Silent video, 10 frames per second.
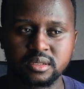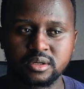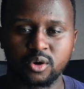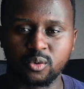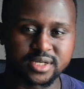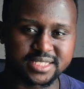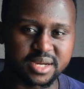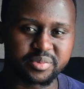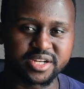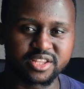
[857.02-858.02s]
or what's
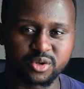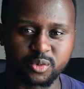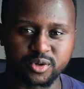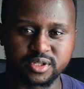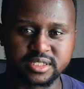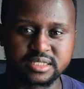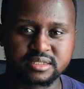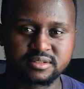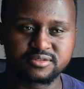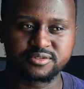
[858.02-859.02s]
happening in the world
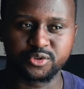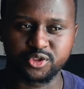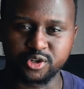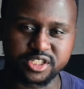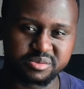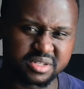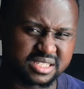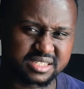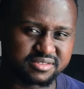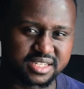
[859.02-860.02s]
for 30
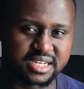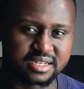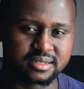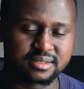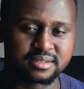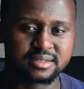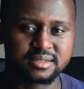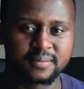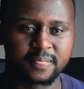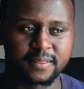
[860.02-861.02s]
minutes every day.
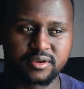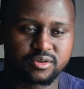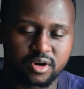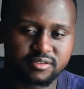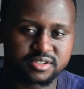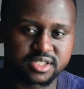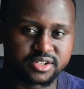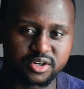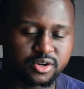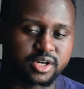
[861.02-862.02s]
You're
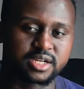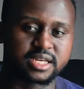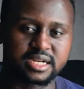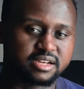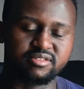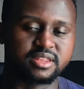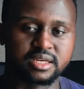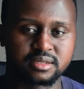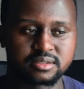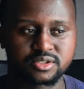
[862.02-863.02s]
not going to get
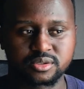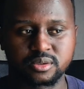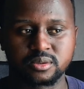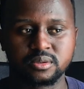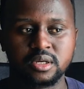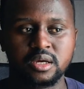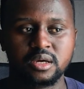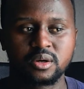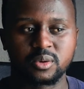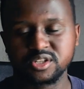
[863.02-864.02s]
everything. So
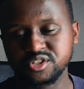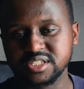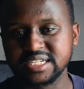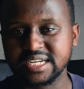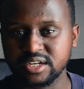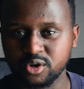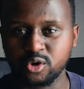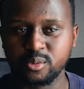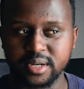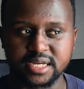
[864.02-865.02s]
once you're sitting at
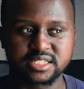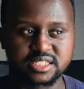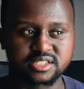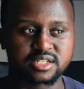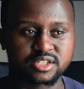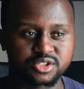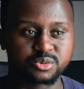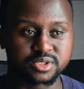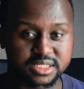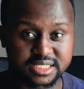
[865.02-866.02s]
home and actually starting to
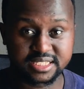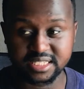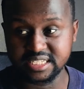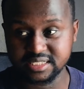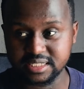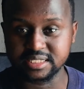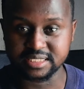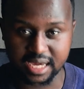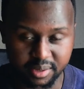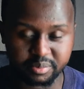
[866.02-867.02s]
see these things
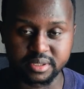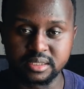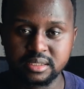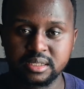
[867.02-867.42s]
happen,